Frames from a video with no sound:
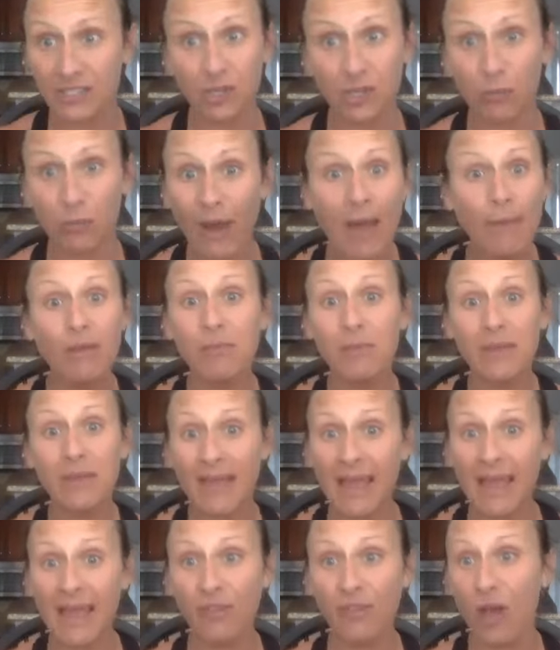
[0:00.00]
You'll probably be
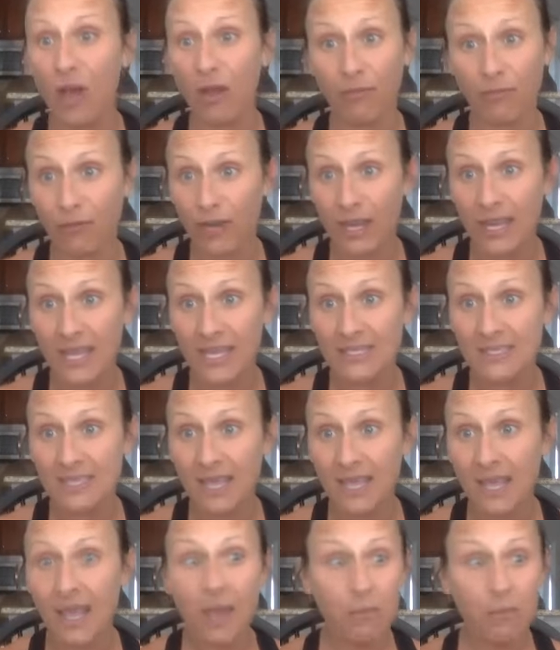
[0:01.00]
lifelong friends
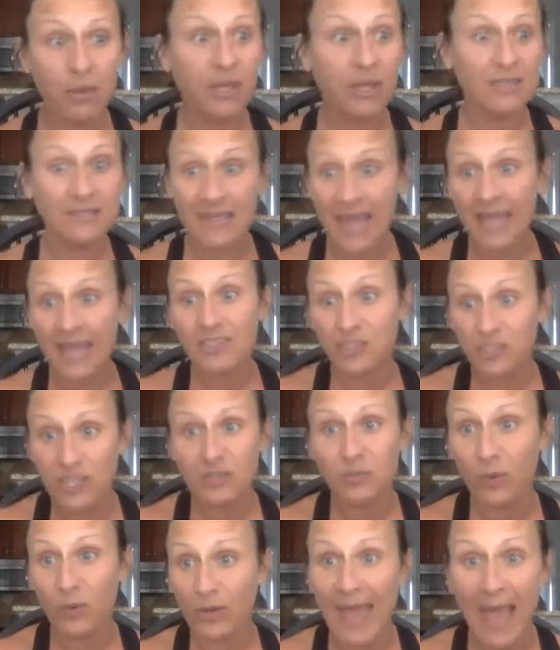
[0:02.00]
because that's
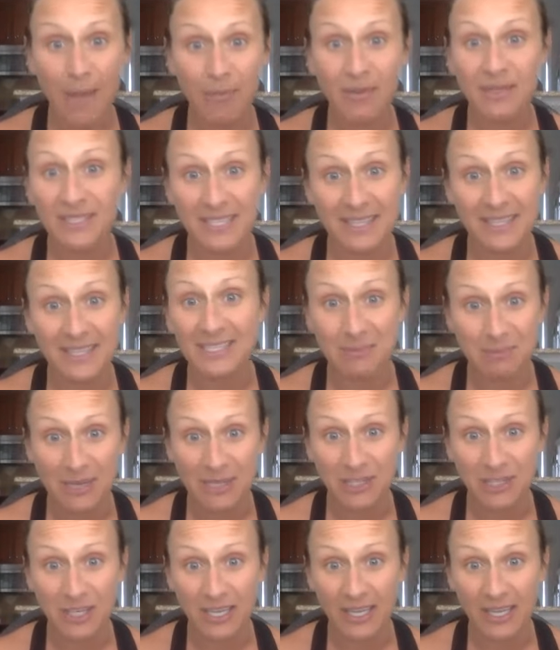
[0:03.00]
just what happens in this
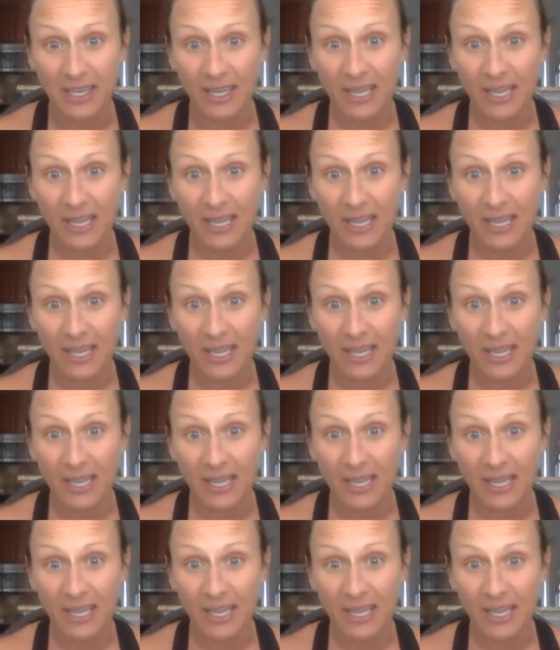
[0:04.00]
mission.